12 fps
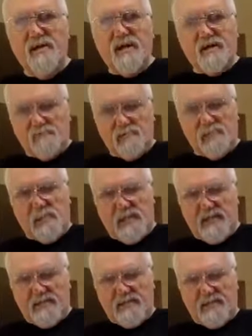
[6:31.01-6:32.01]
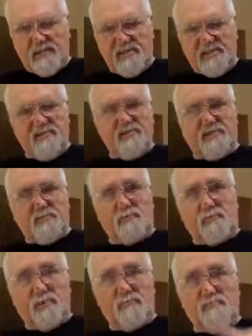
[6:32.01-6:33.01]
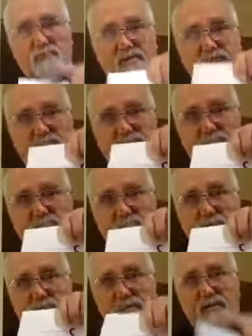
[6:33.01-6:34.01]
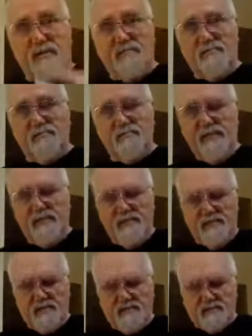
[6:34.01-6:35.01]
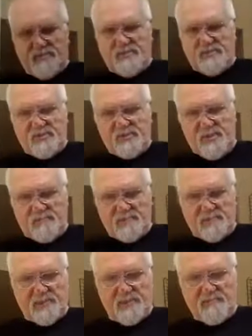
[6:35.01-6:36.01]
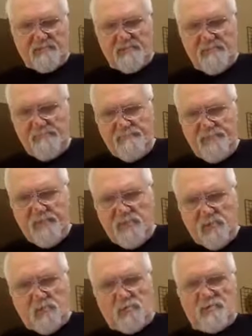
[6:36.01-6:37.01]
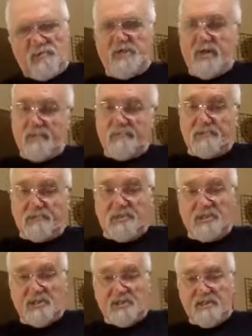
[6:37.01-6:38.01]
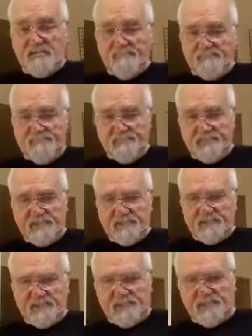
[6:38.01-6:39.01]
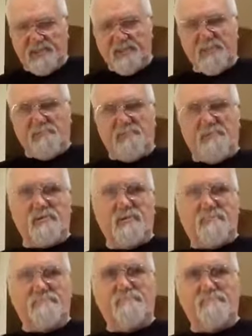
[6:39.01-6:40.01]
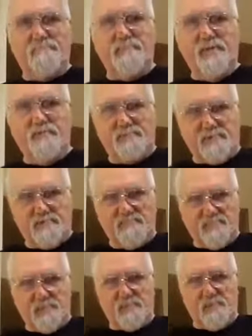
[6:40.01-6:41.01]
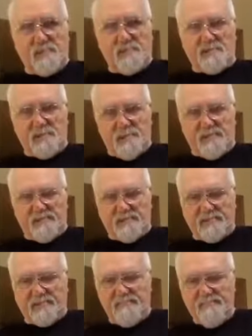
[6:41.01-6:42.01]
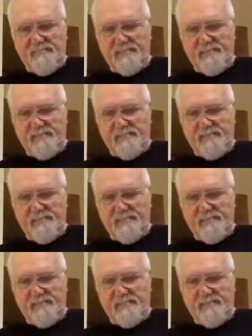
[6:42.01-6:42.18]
I will gladly send you what I'm reading from right now, which is Chapter 7 or Chapter C. You'll see in the book I've numbered them as well as lettered them.